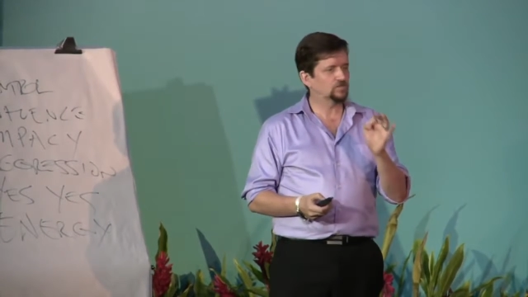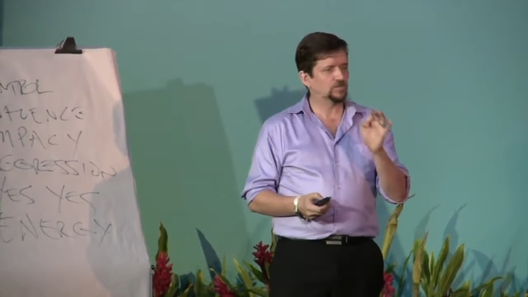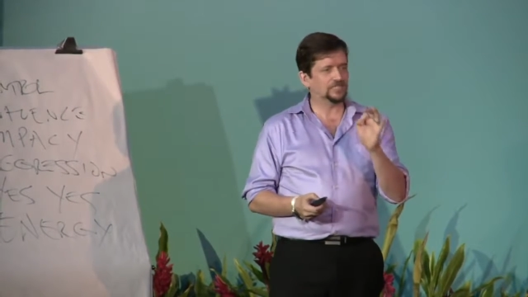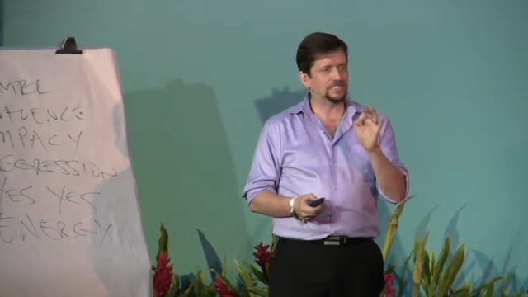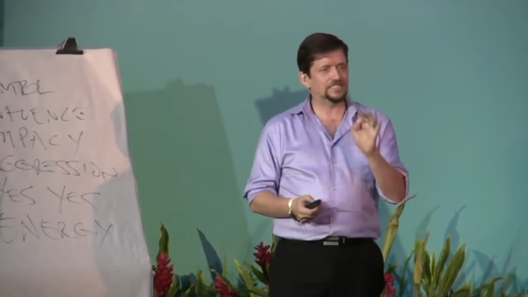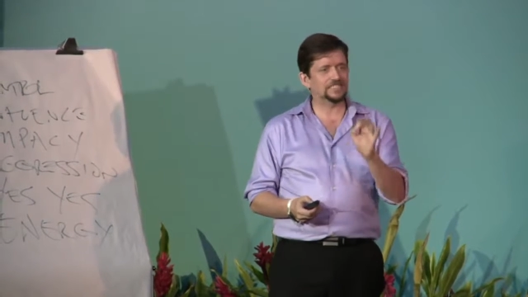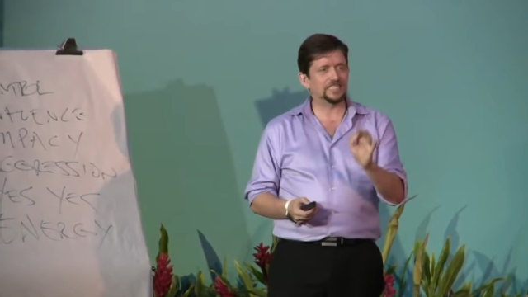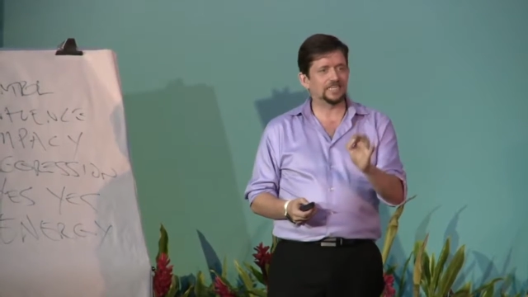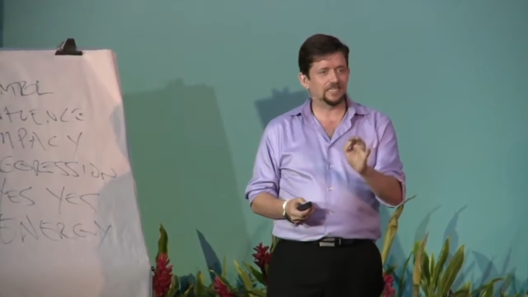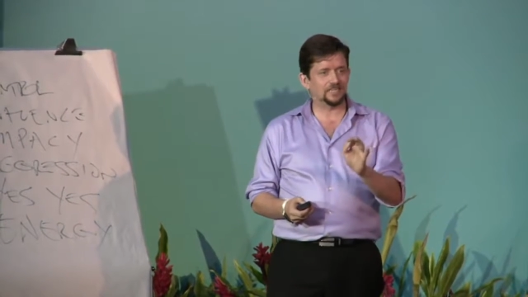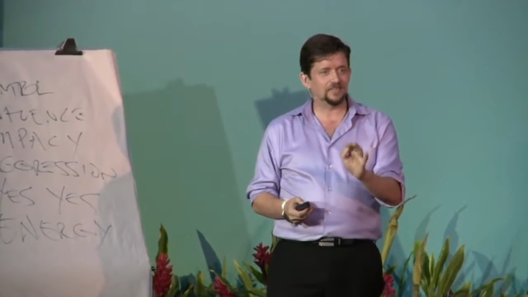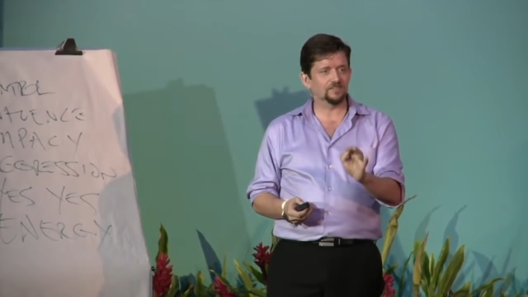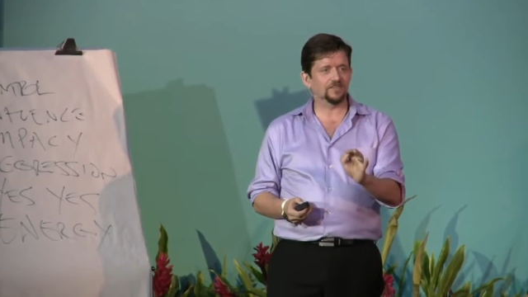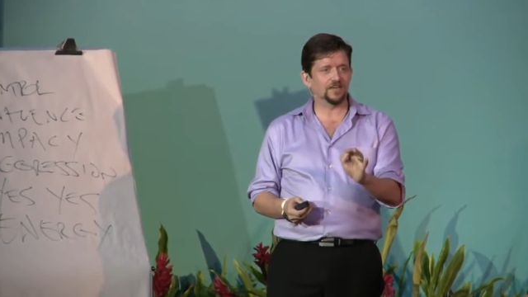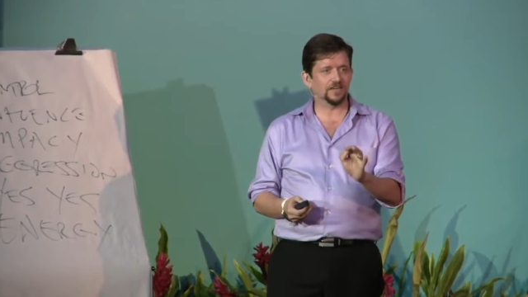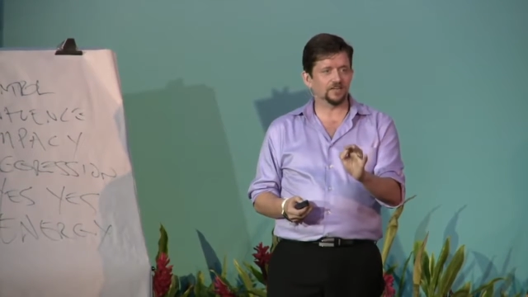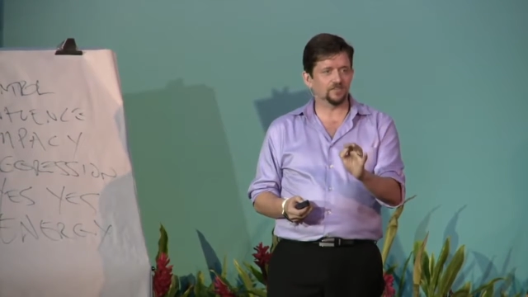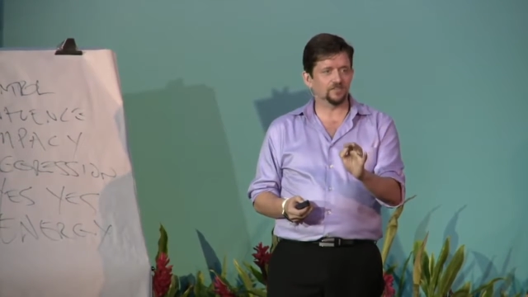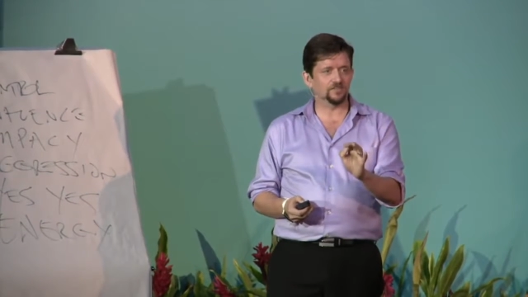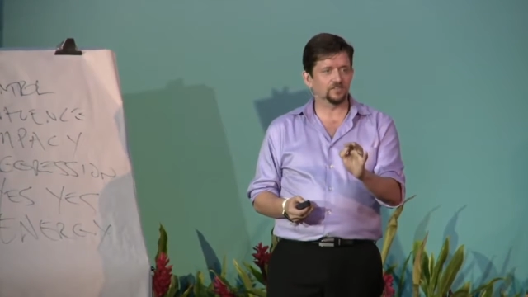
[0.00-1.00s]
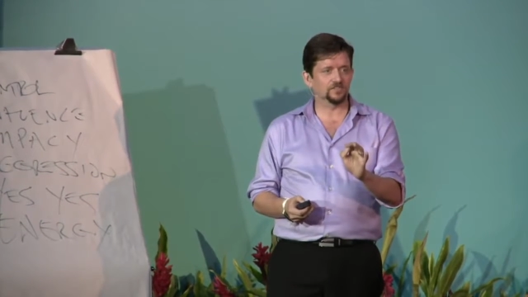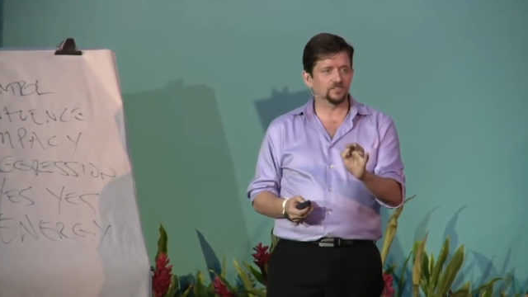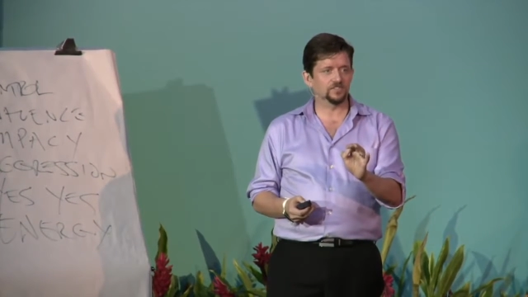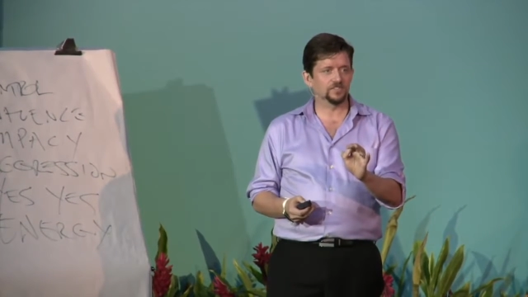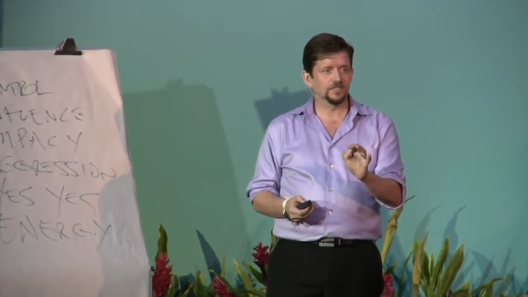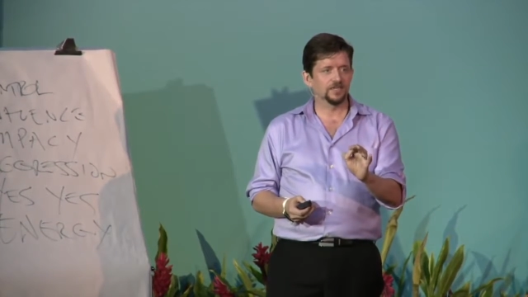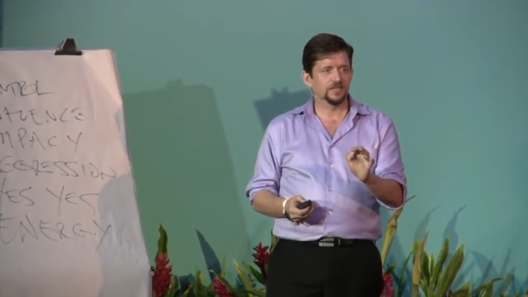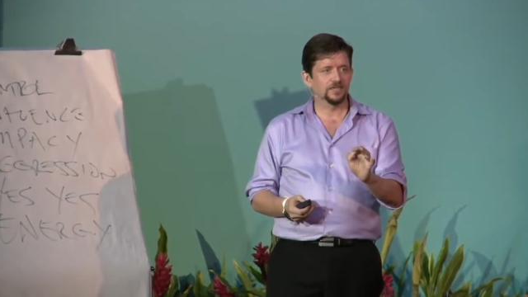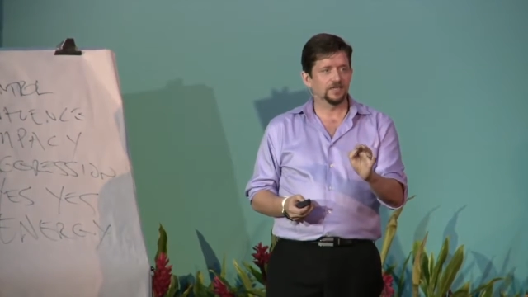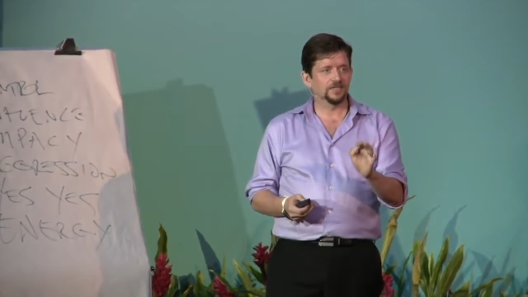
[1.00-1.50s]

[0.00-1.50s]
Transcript: transcendent values